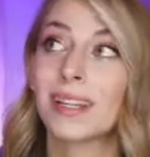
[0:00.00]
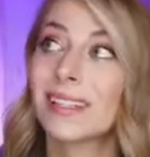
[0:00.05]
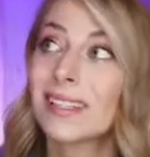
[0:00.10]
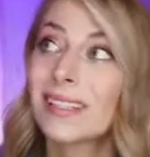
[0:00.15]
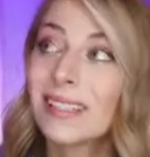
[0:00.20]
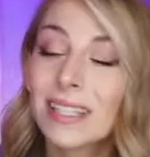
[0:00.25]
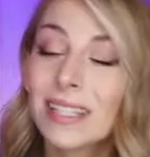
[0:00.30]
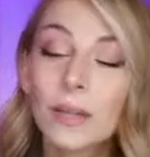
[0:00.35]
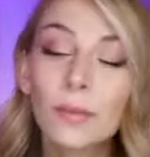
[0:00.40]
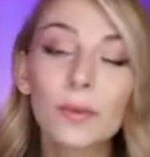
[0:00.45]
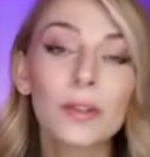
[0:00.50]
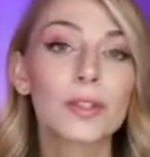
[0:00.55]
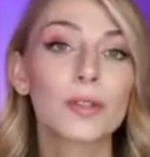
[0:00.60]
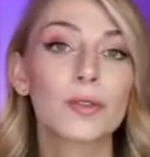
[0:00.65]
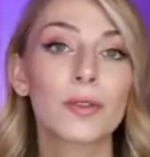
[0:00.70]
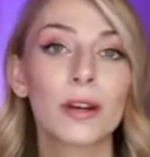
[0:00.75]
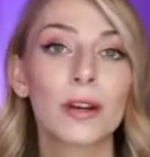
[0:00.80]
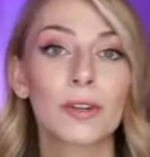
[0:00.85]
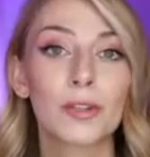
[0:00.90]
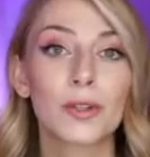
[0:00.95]
see what
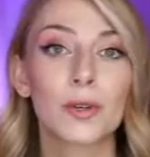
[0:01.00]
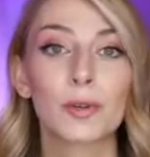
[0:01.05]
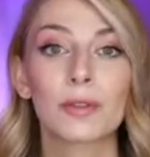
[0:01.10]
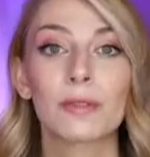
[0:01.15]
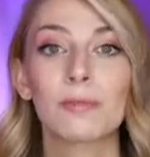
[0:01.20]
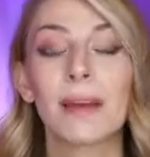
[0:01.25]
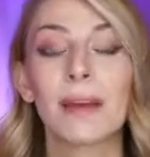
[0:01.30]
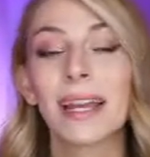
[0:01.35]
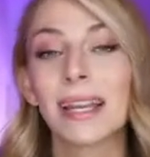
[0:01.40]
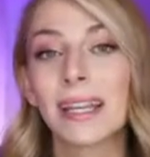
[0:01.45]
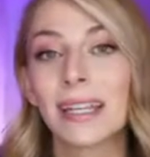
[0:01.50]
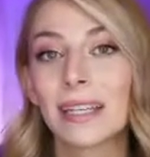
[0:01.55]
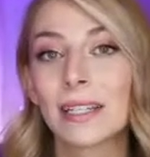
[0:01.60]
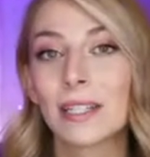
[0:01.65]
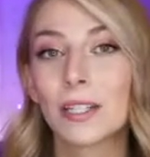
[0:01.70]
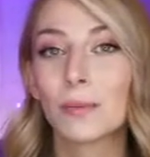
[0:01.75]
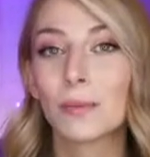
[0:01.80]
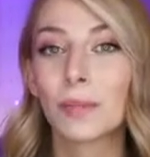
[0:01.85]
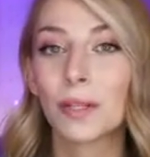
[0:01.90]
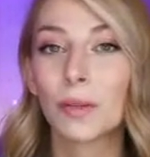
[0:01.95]
structures might need
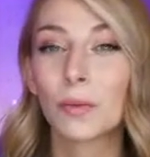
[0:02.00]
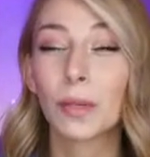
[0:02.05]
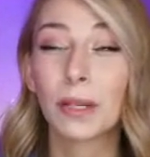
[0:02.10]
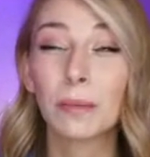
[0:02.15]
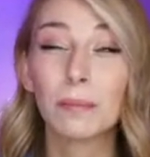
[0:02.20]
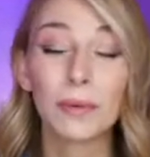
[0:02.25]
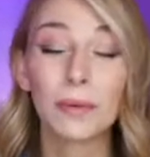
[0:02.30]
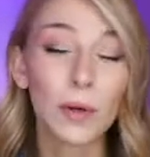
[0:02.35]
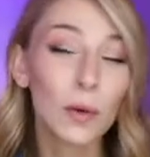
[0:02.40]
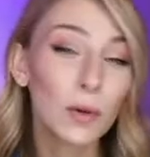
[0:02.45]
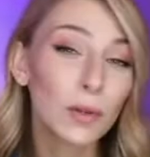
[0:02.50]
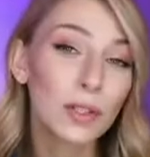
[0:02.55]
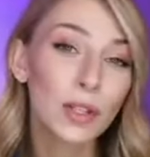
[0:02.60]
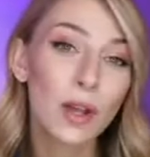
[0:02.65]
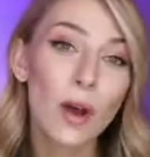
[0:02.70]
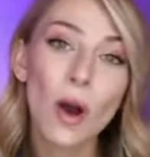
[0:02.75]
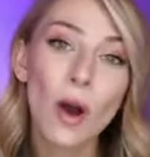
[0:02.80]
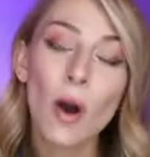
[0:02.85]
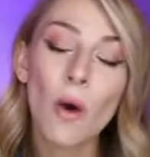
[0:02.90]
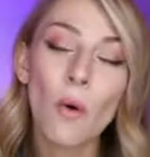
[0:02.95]
to be rebuilt,
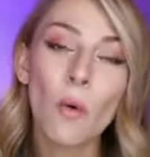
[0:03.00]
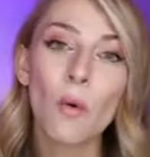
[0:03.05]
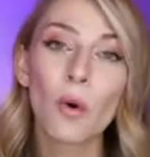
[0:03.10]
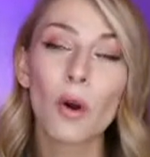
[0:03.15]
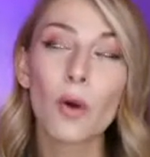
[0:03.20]
or